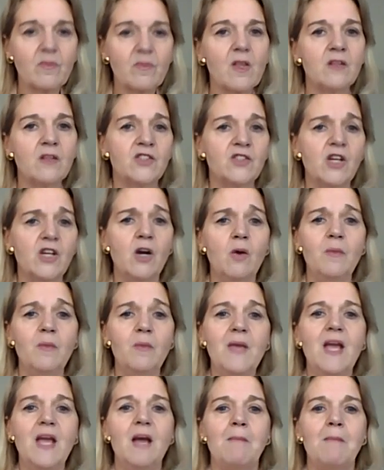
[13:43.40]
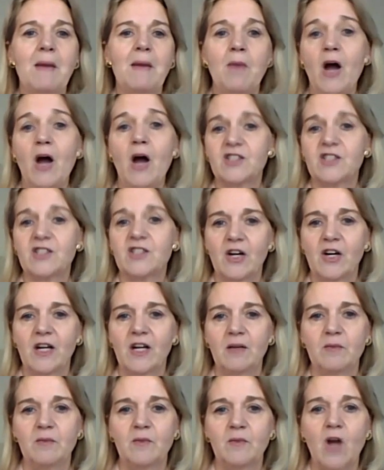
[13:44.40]
So my boss
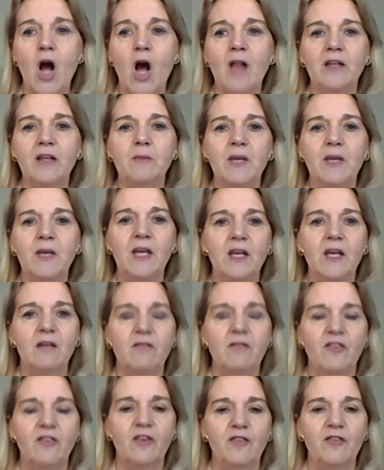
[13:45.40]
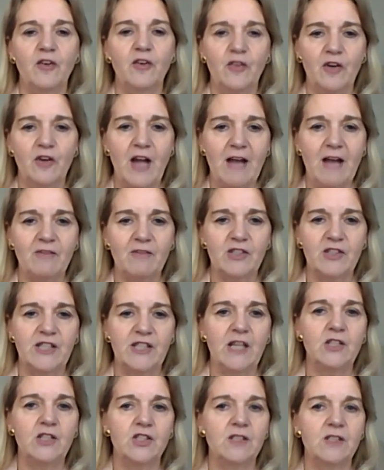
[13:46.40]
started calling me in for further
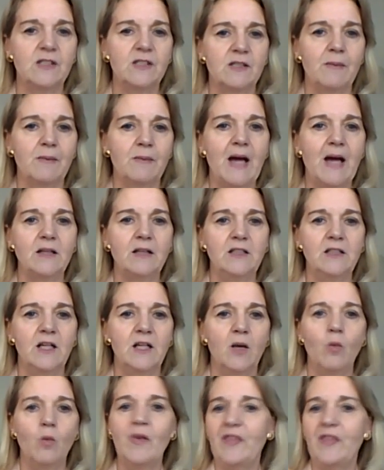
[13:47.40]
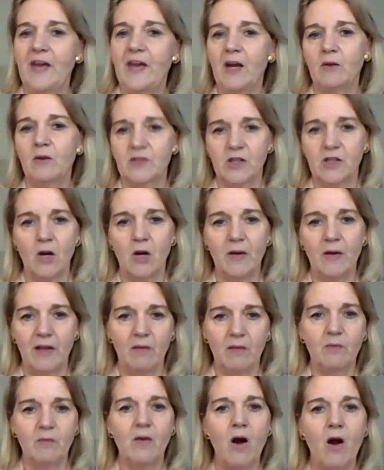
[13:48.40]
conversations about, what the heck was
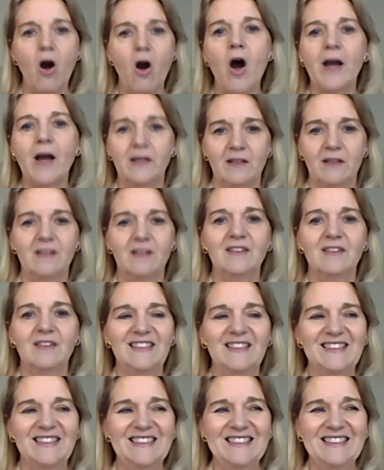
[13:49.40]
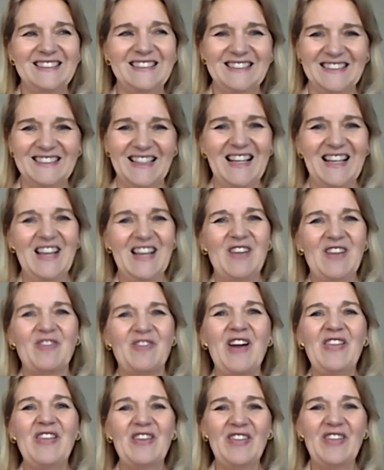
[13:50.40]
going on,
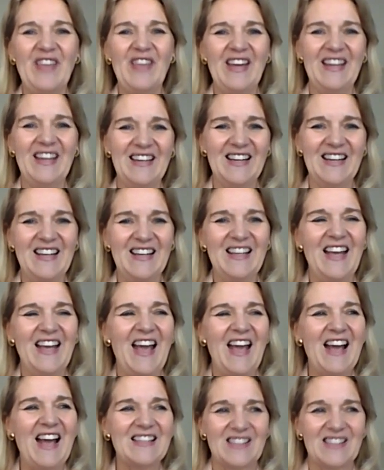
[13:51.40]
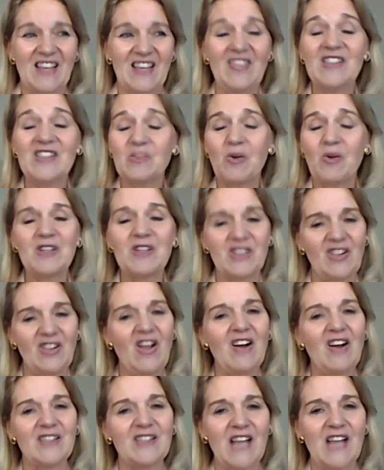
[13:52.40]
rather than ask. And this was a
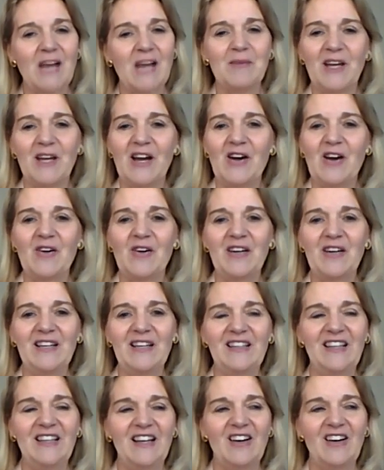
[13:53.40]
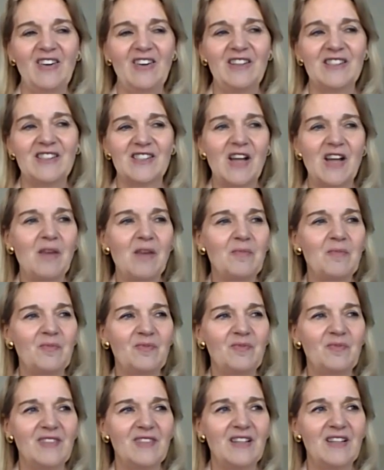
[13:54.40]
long time ago, and, in
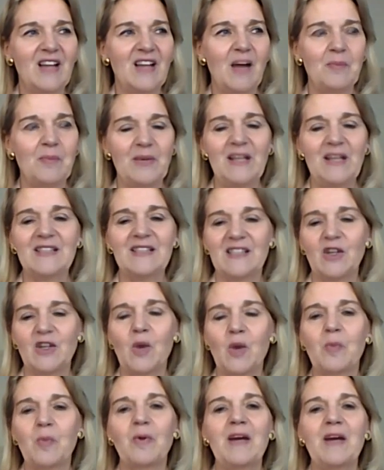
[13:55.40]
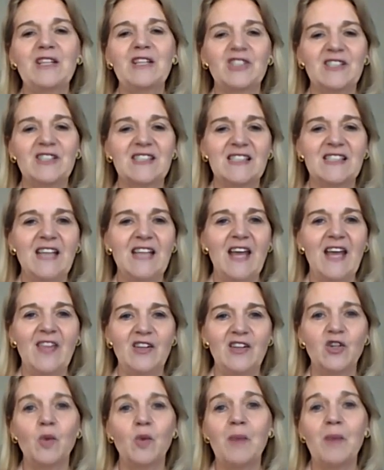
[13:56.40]
some companies and corporations today, they
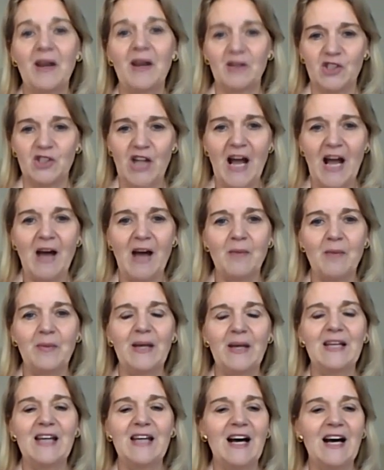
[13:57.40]
do a better job. But